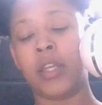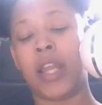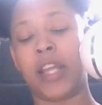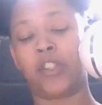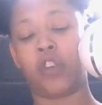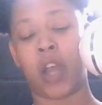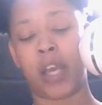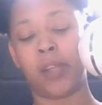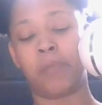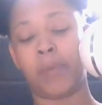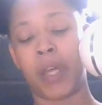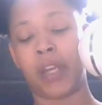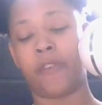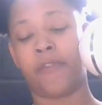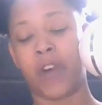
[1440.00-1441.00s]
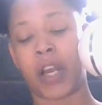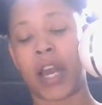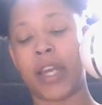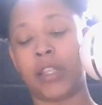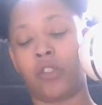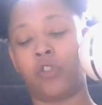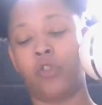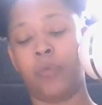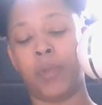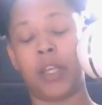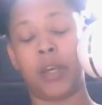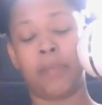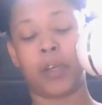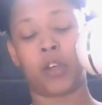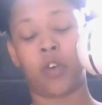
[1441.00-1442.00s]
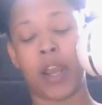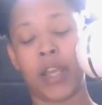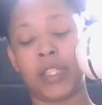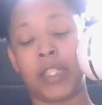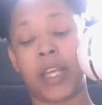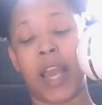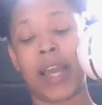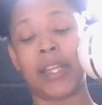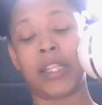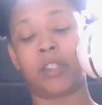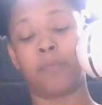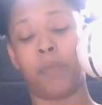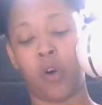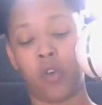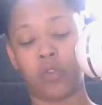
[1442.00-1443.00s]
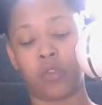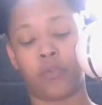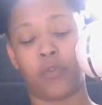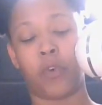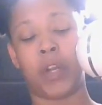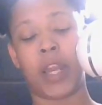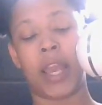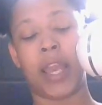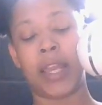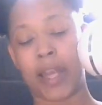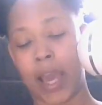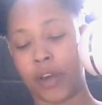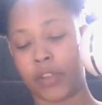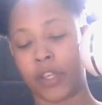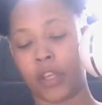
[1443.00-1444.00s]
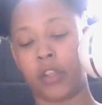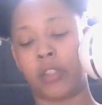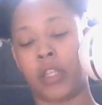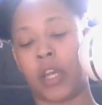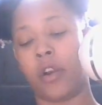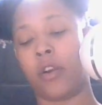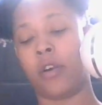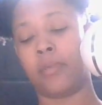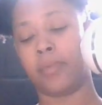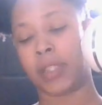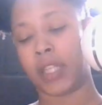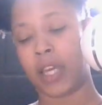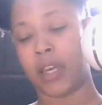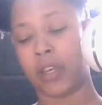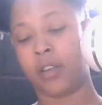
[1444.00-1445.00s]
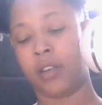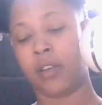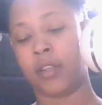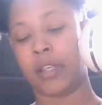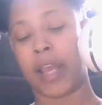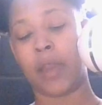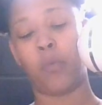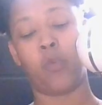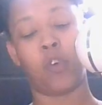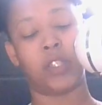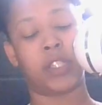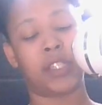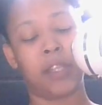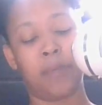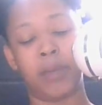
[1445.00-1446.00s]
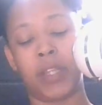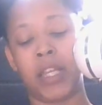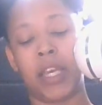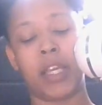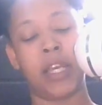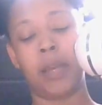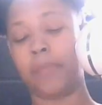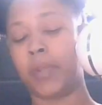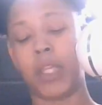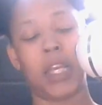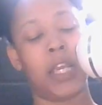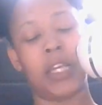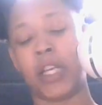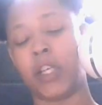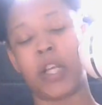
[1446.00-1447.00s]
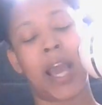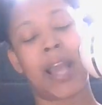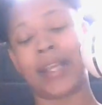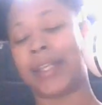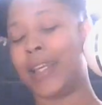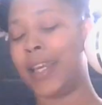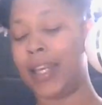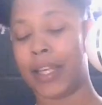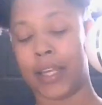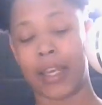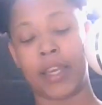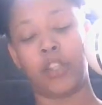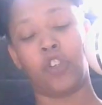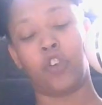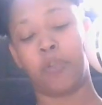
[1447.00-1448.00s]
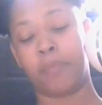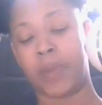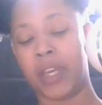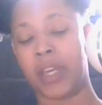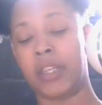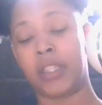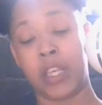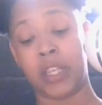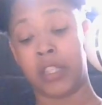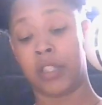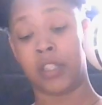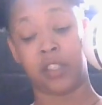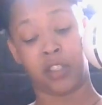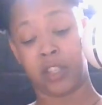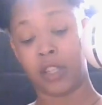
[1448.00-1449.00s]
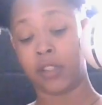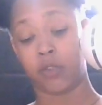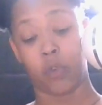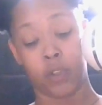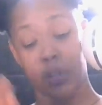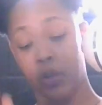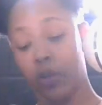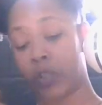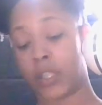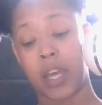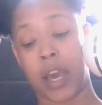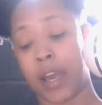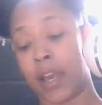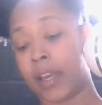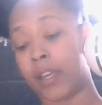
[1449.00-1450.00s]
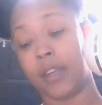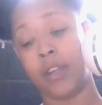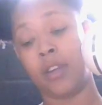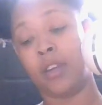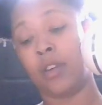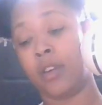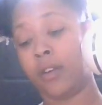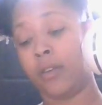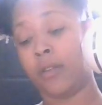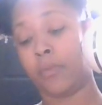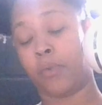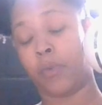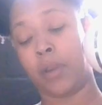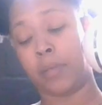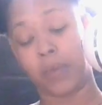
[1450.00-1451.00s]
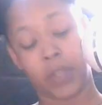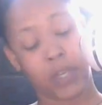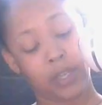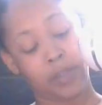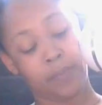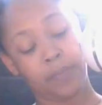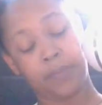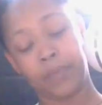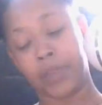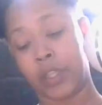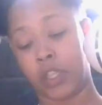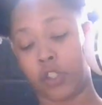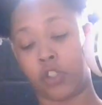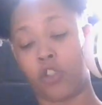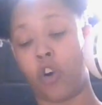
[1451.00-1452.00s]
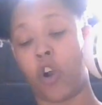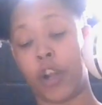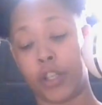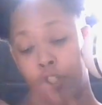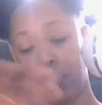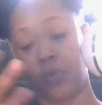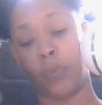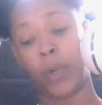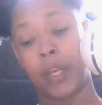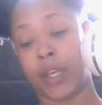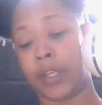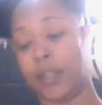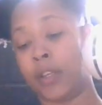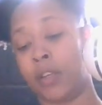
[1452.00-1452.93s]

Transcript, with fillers: they tried to play the fuck out of stupid, dumb, and crazy, got exposed for it, and now they're they're upset. They want sympathy and empathy, and they're not getting it. You're being it, the shit's on your side, point blank. The Star, you win.